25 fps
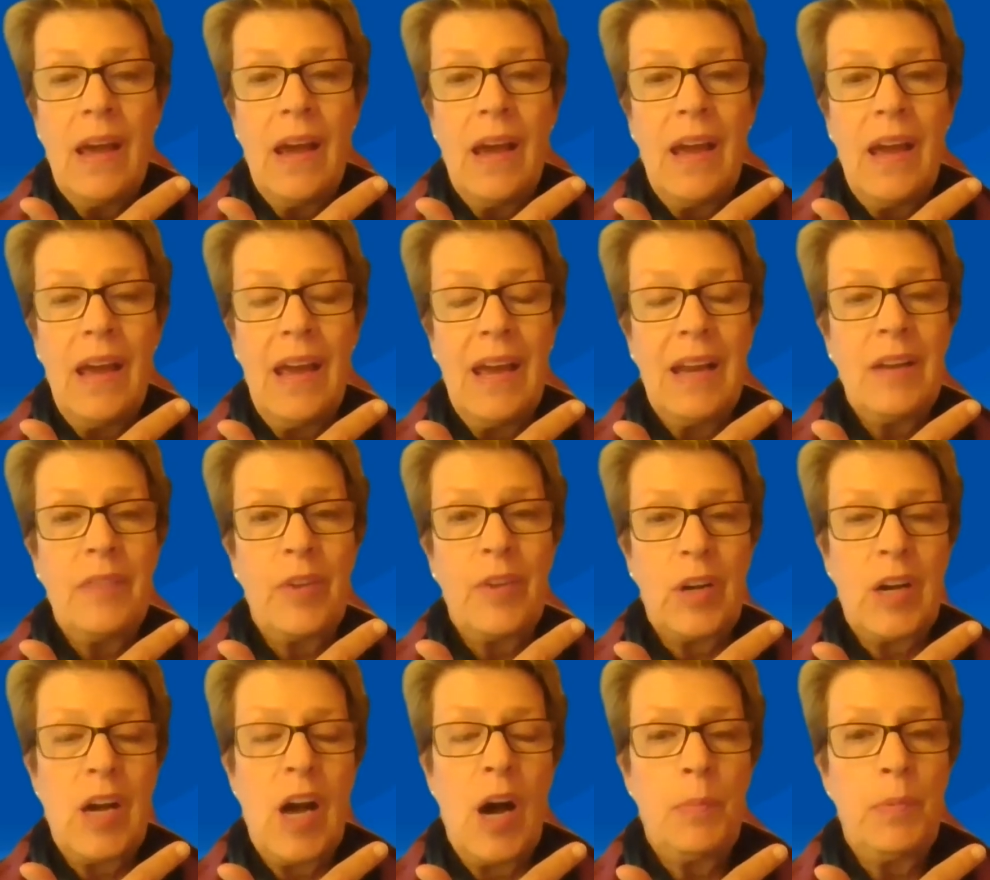And if
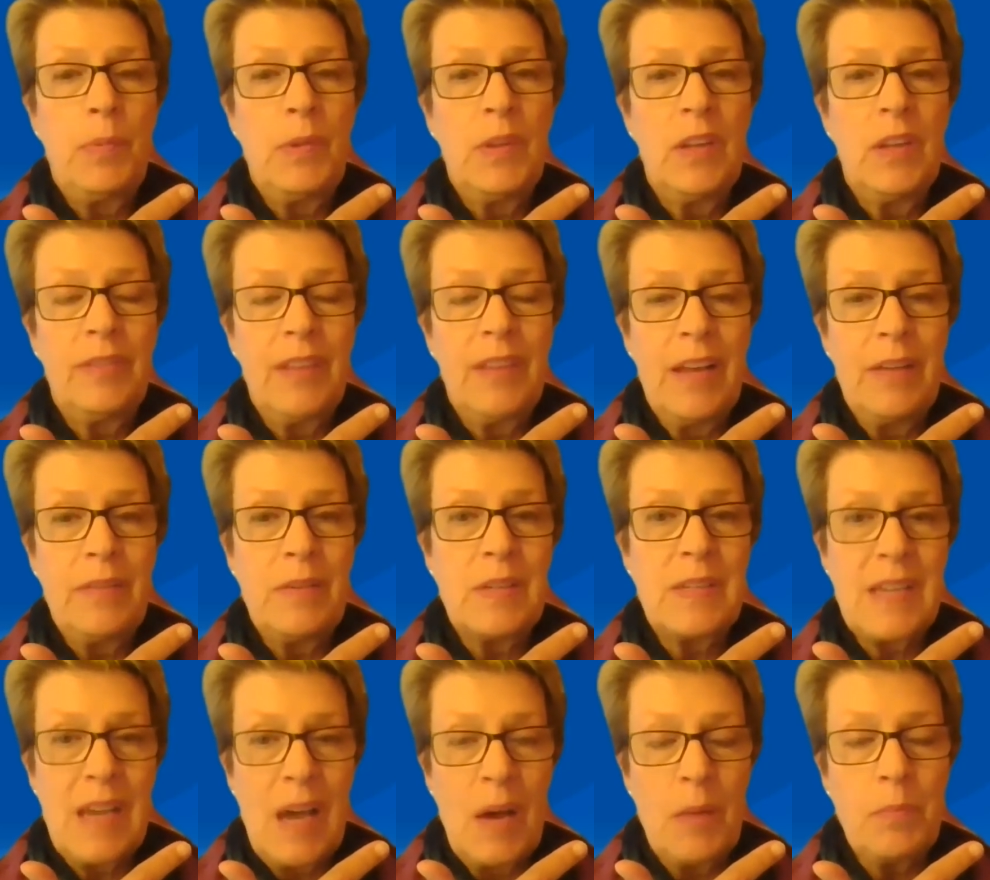a couple of
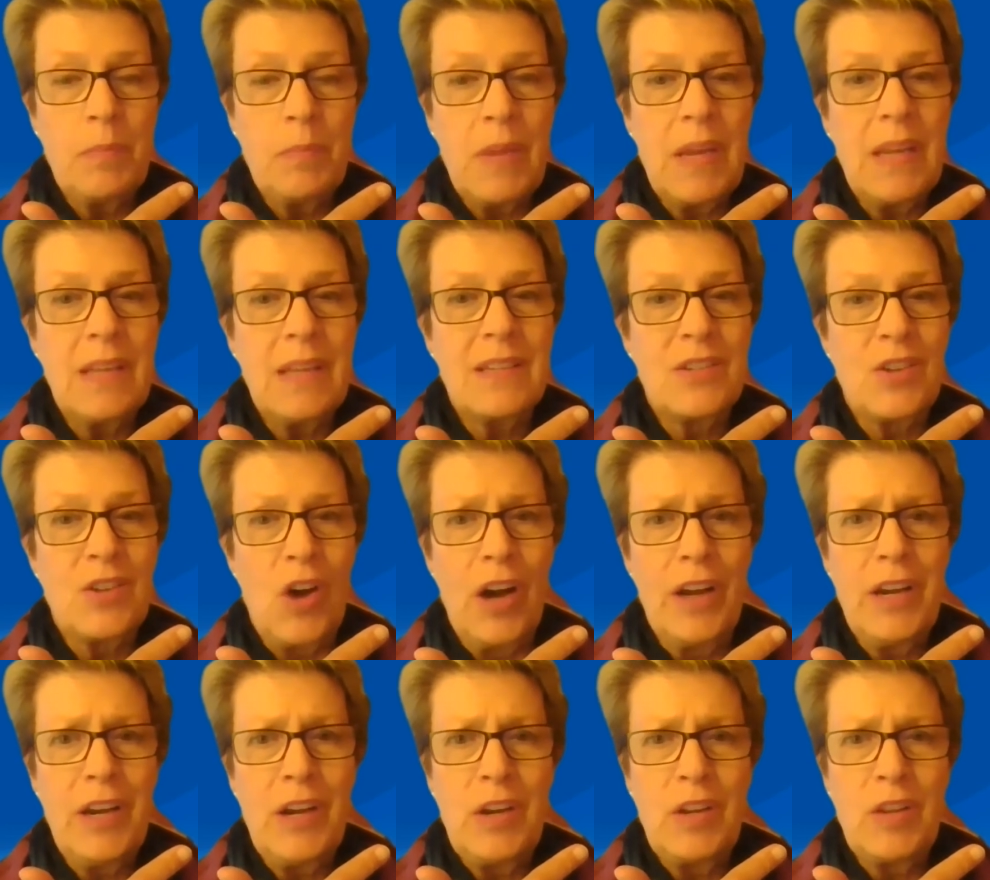levels up means
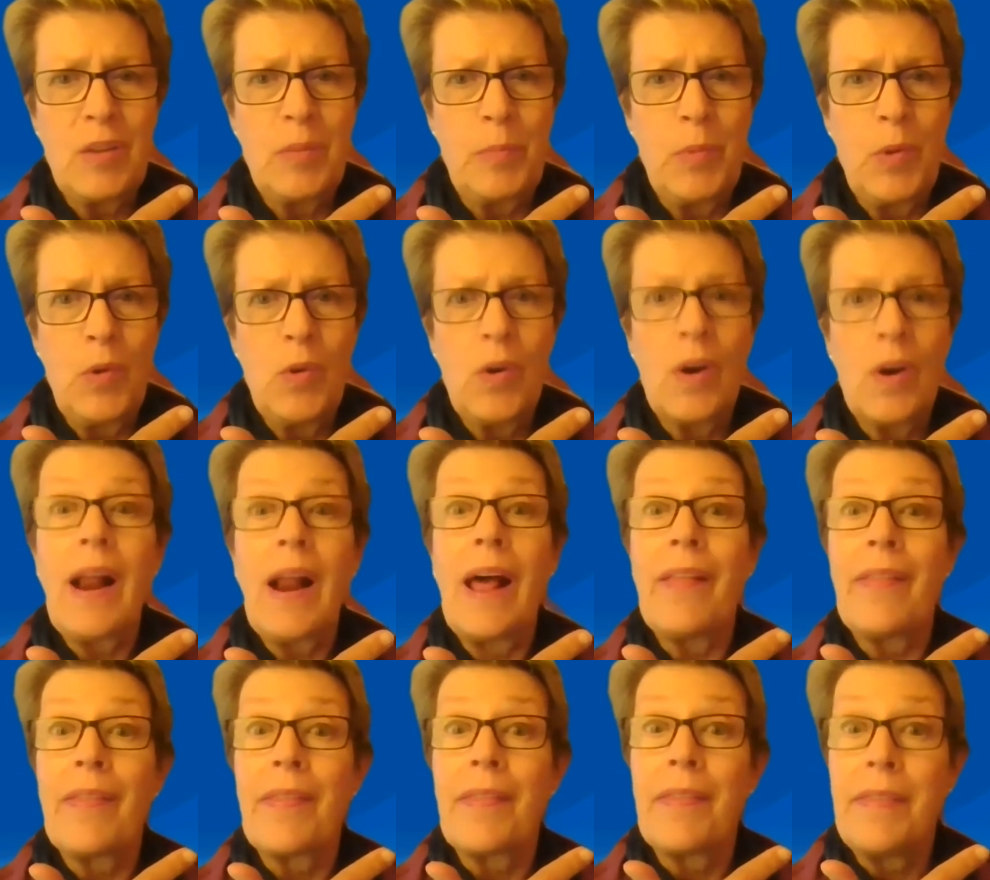talking to the board,
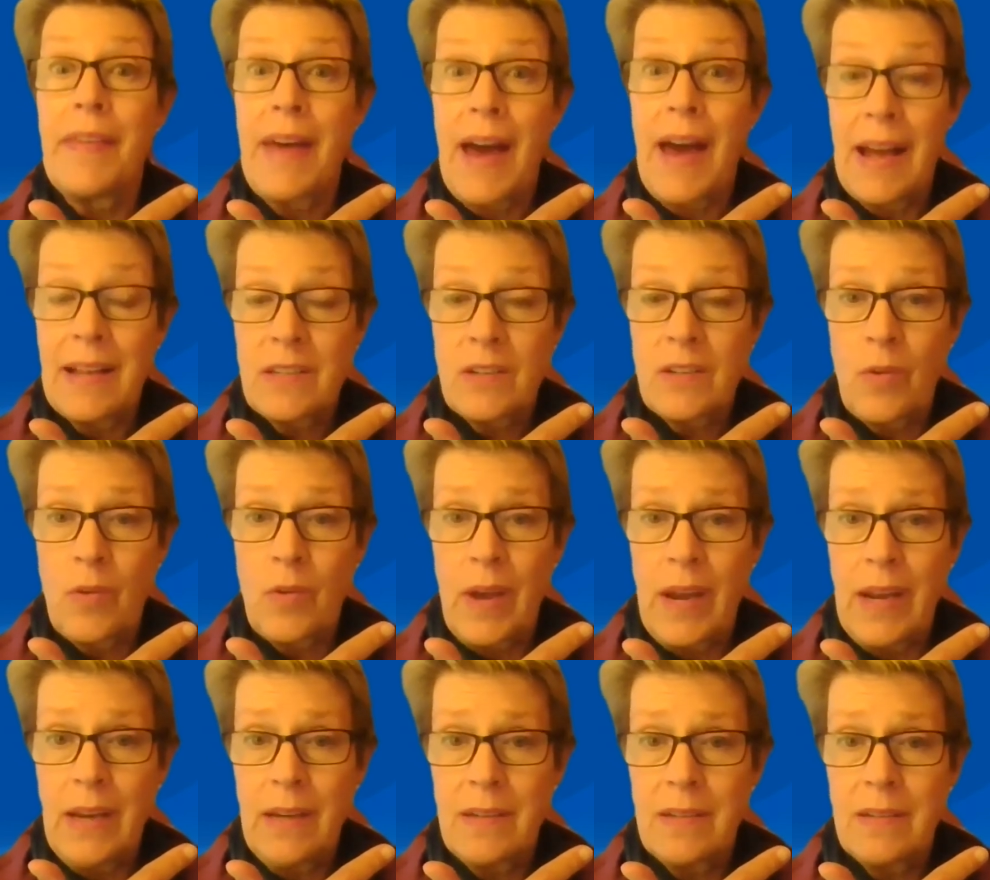that's
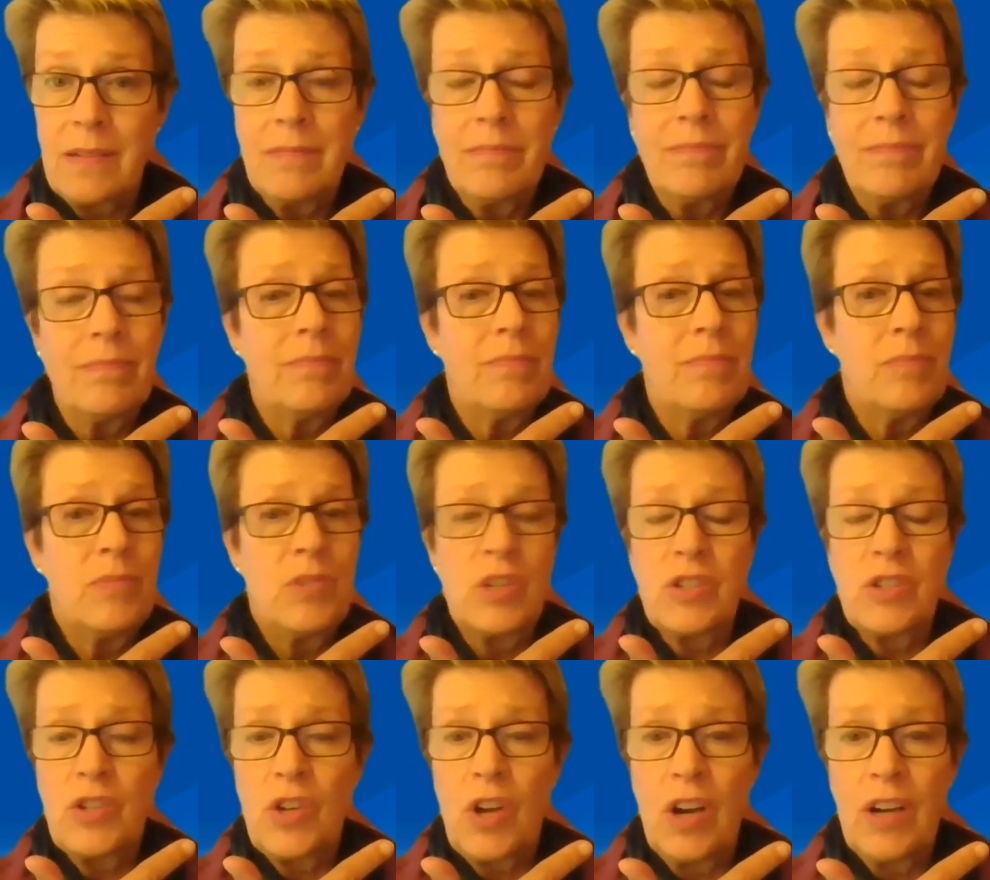great.
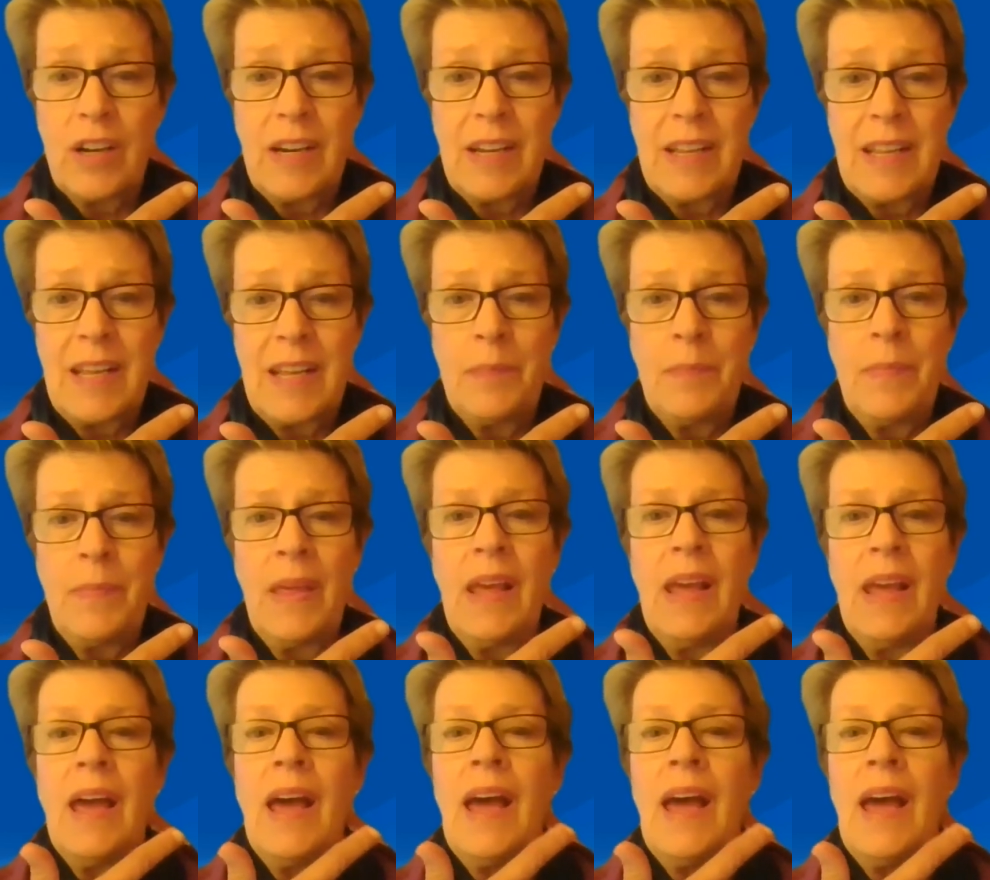Just talk to them.